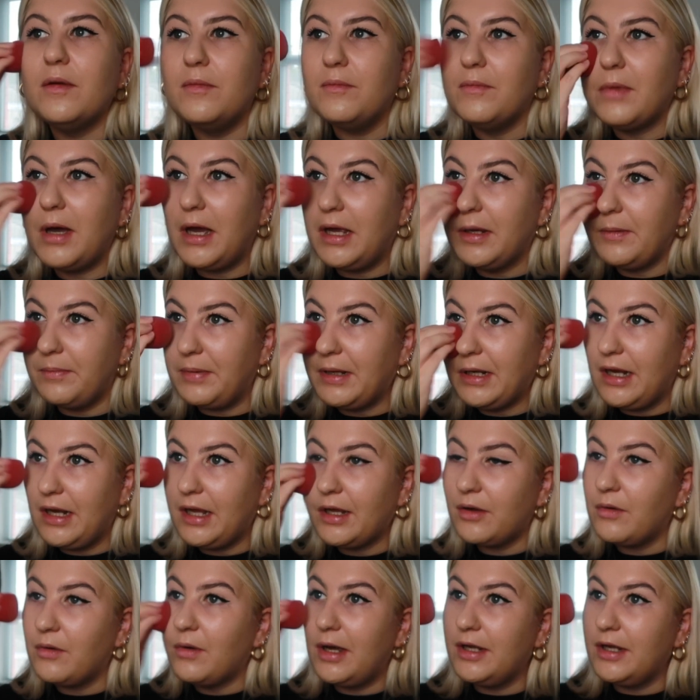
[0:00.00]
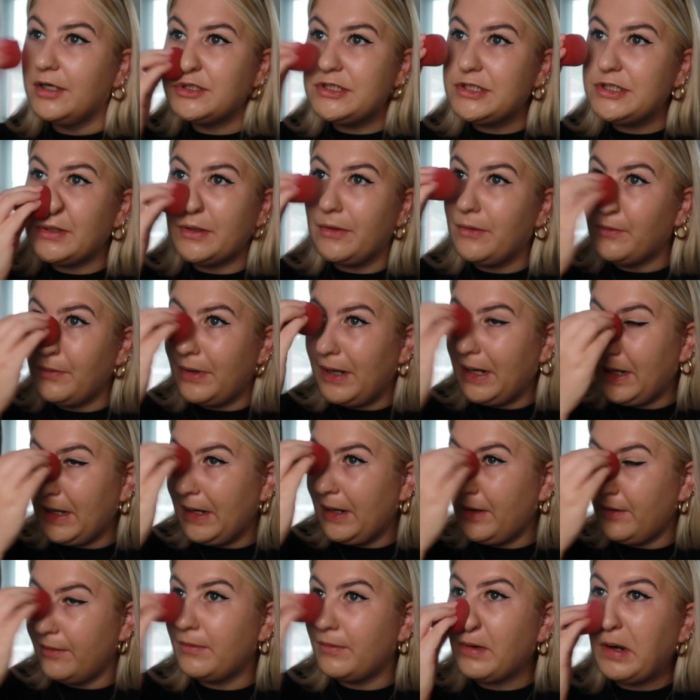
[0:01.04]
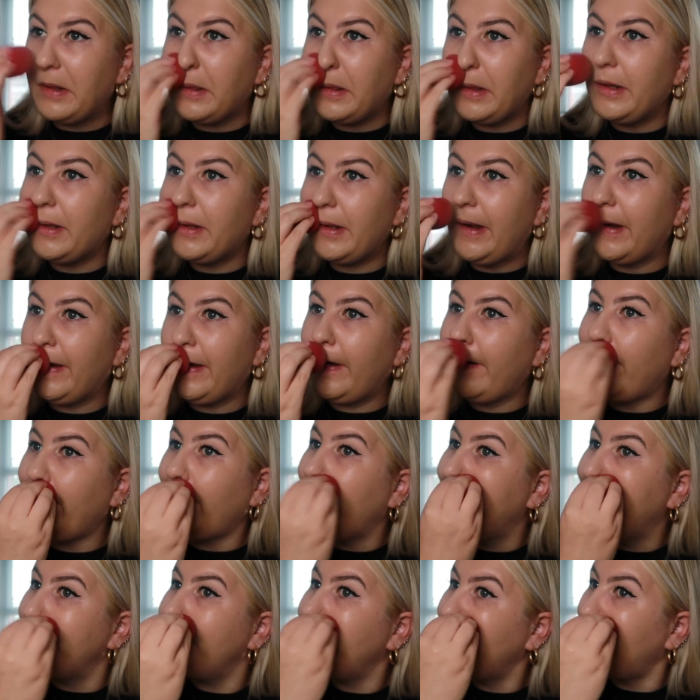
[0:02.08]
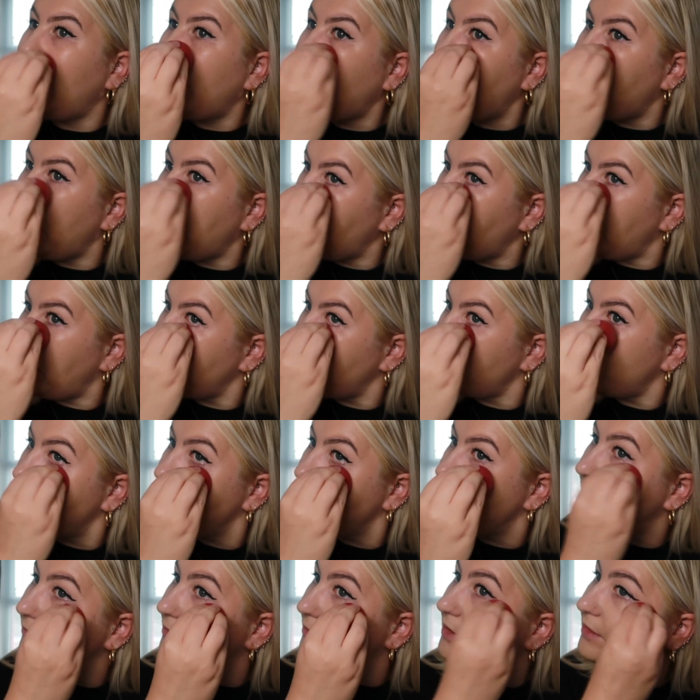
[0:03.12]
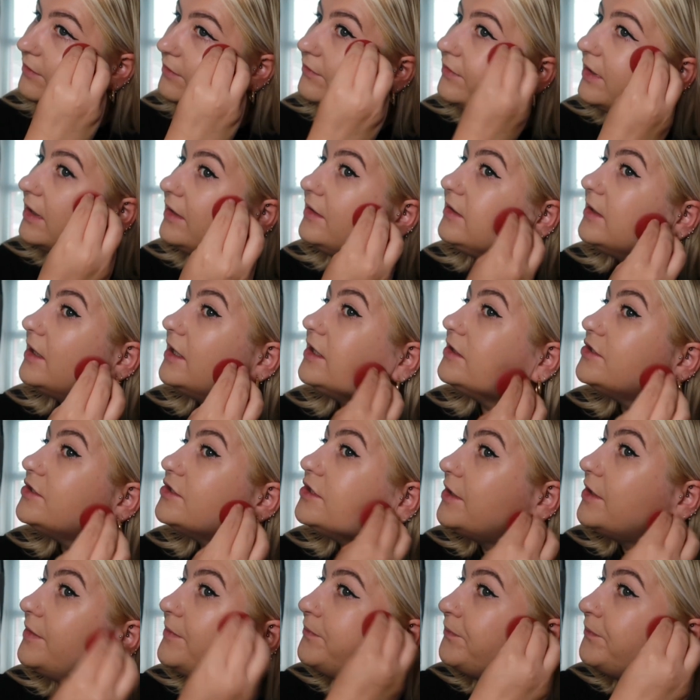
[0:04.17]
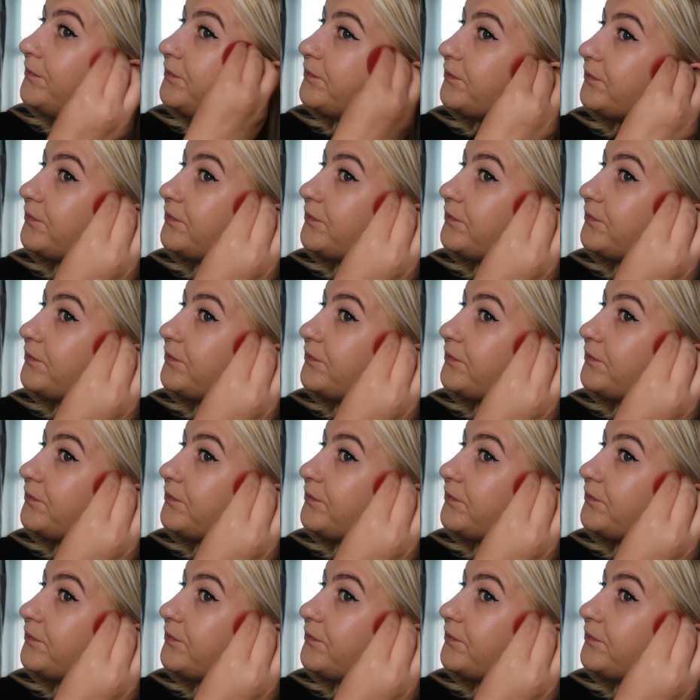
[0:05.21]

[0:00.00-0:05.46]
It might be like quite a dewy rather than a matte covering foundation.